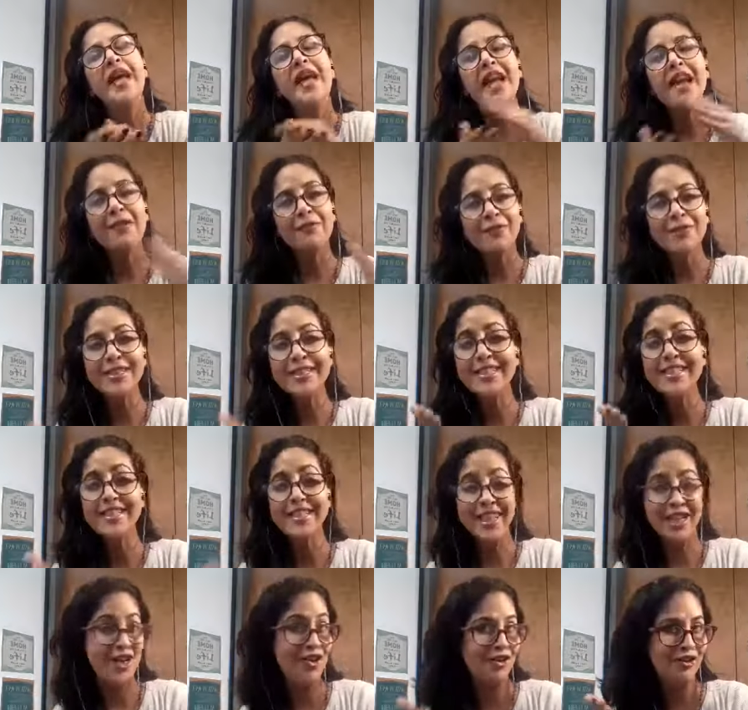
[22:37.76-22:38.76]
every
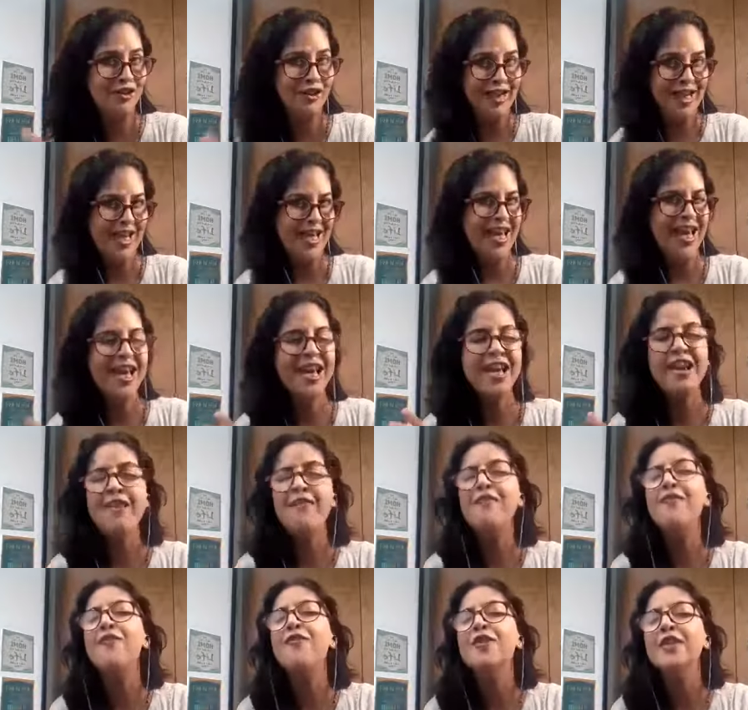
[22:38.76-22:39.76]
single day
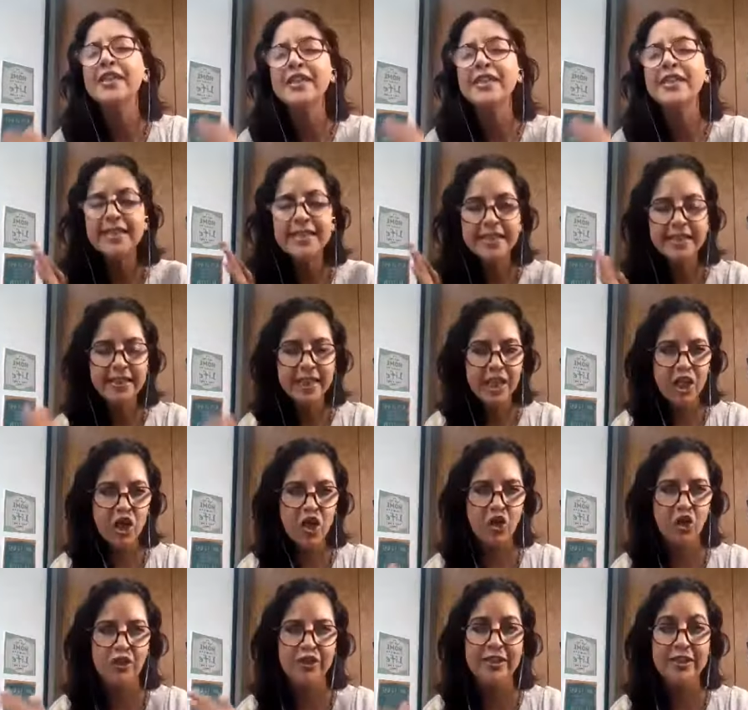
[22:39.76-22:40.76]
every
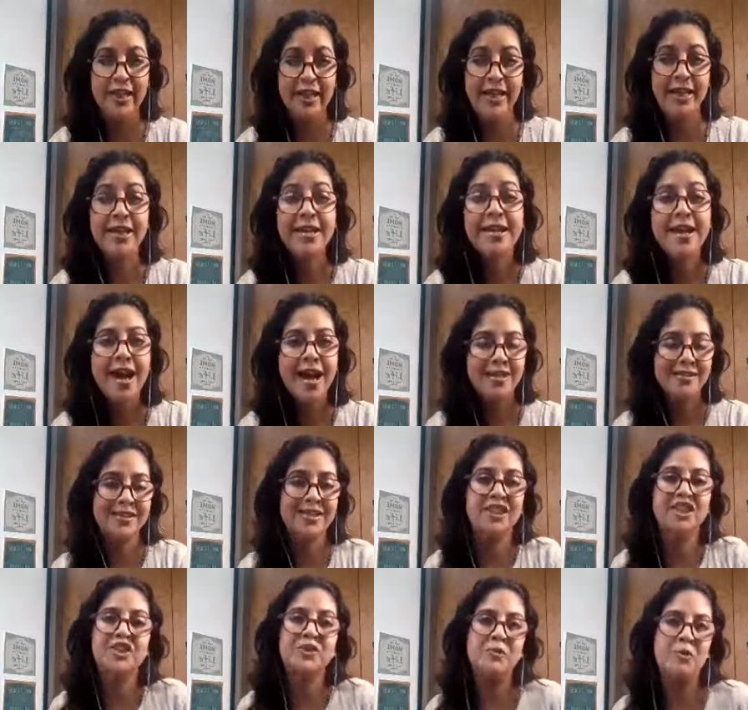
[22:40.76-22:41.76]
single day has
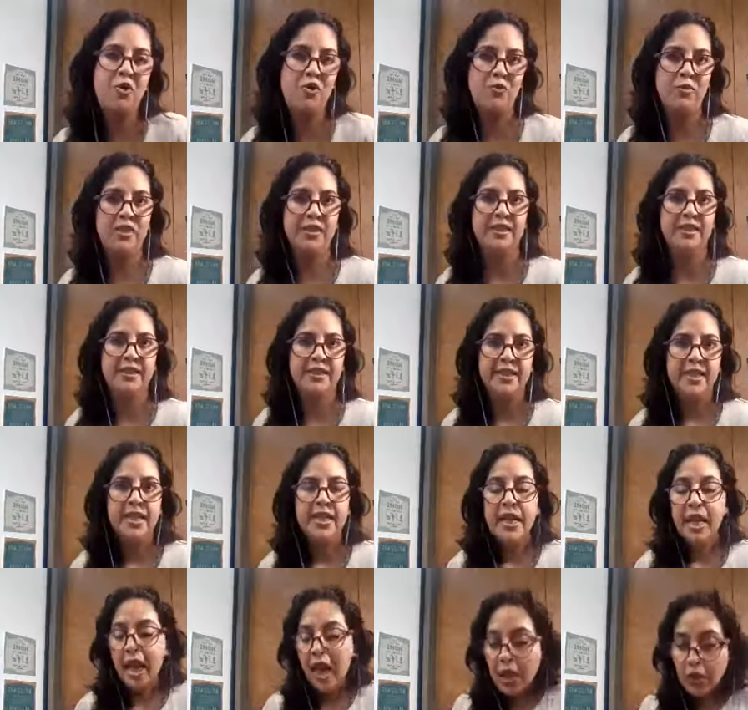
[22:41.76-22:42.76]
its moments
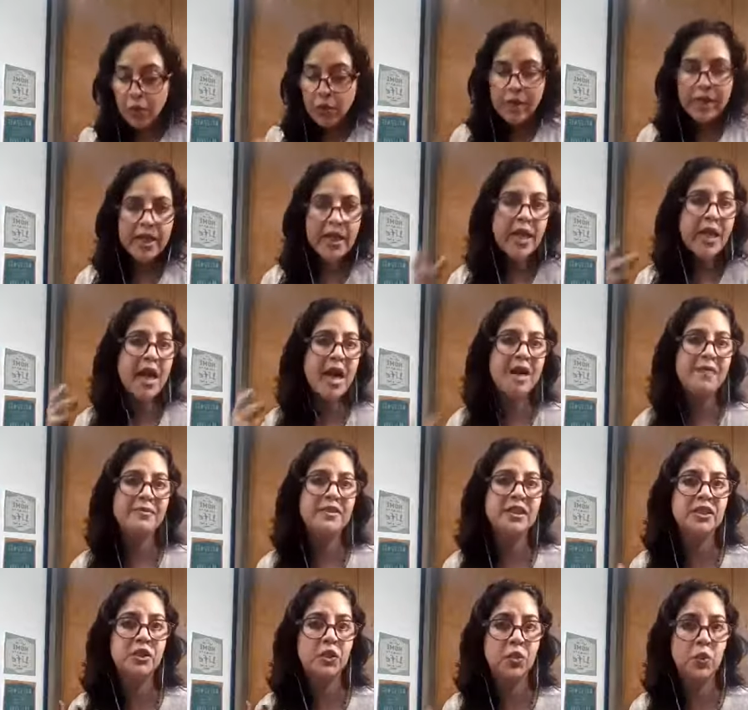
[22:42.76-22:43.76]
and we can have
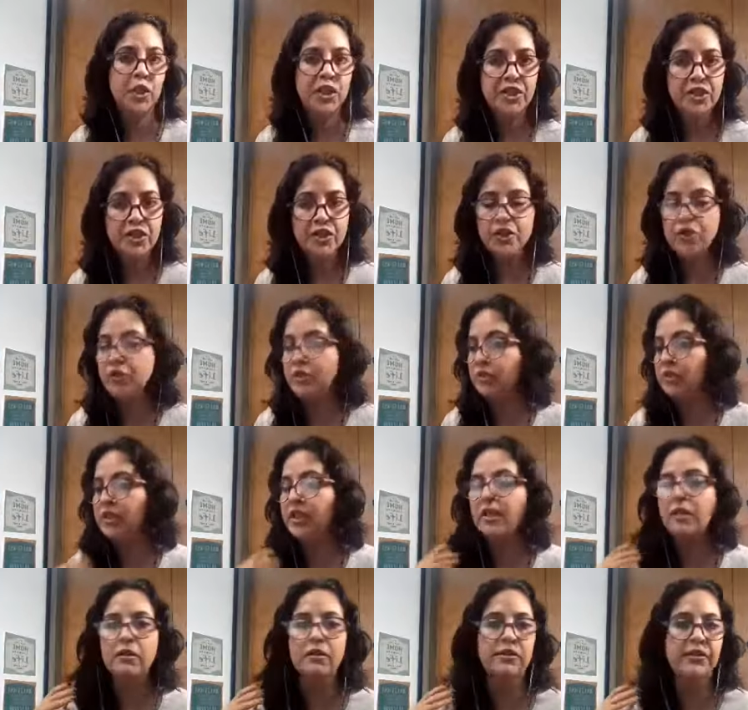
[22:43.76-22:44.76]
situations during
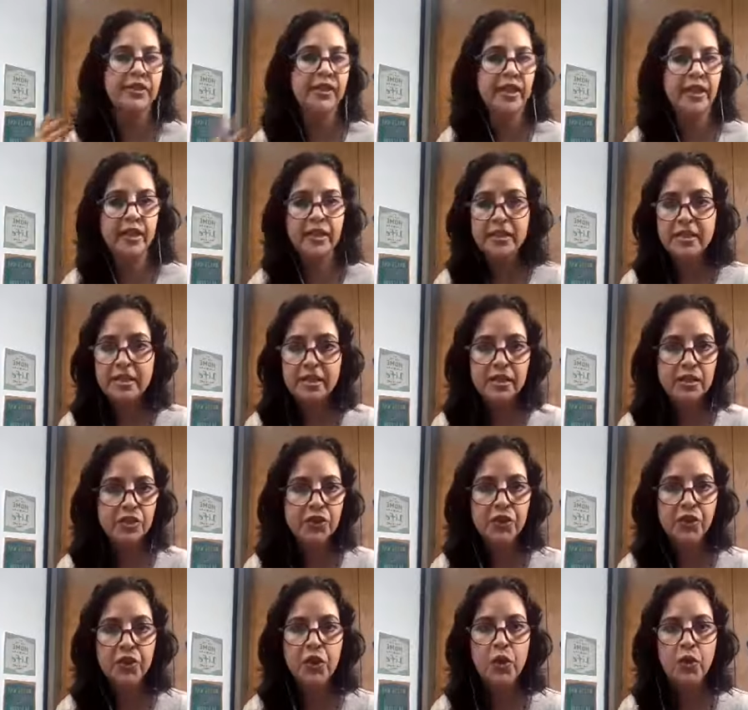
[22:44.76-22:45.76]
our days you
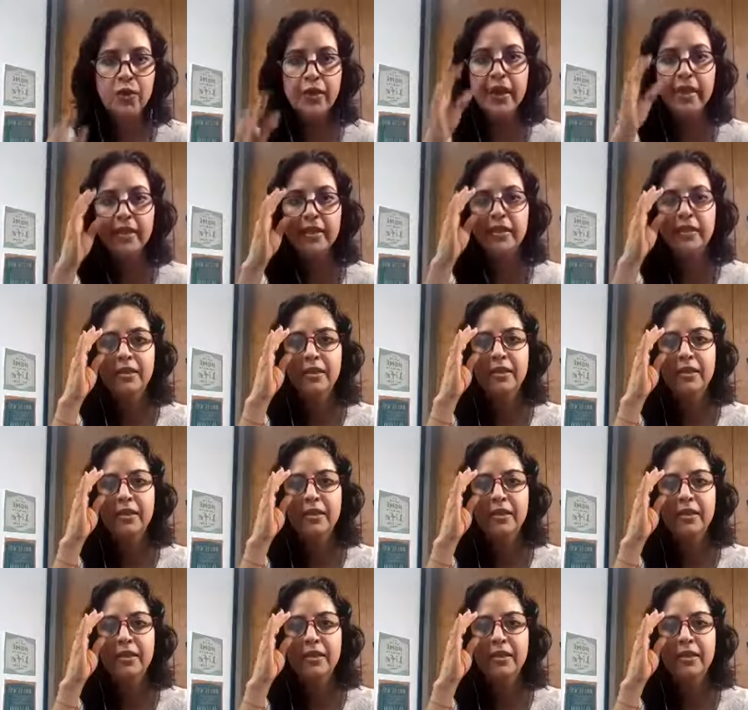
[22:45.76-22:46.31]
know that